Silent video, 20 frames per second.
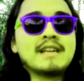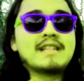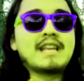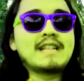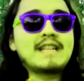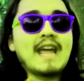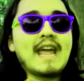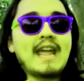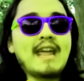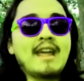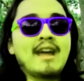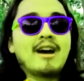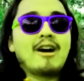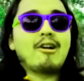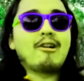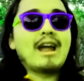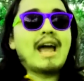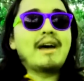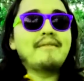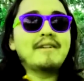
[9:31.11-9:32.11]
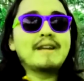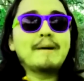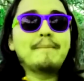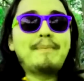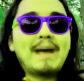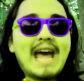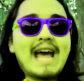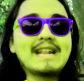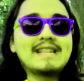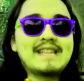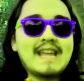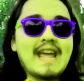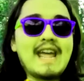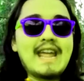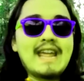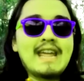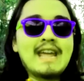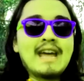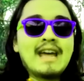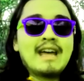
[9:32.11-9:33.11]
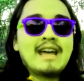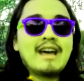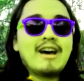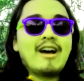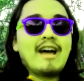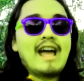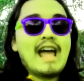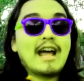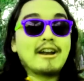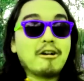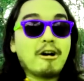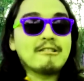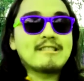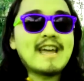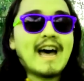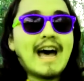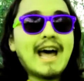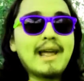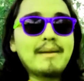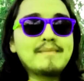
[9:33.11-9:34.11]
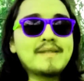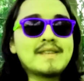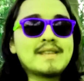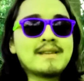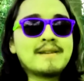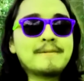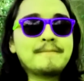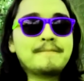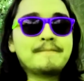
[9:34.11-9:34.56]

today are having a bad day at all times,